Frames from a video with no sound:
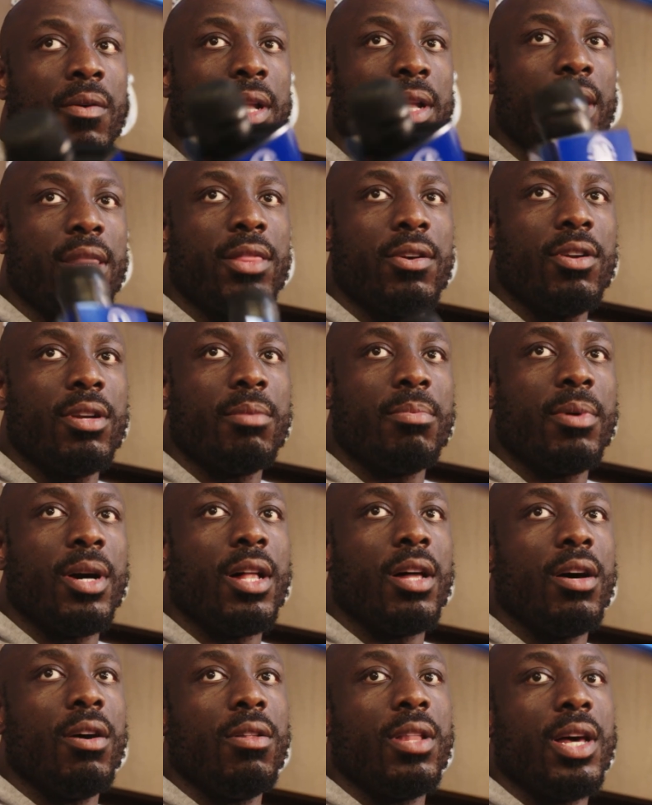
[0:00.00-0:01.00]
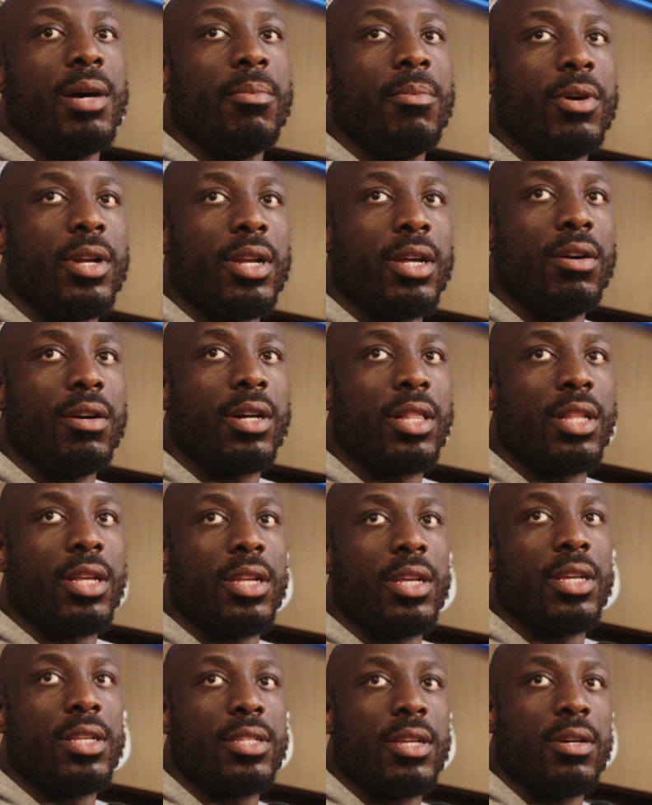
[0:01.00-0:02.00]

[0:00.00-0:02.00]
Well, they throw the ball a whole lot more than Oakland did,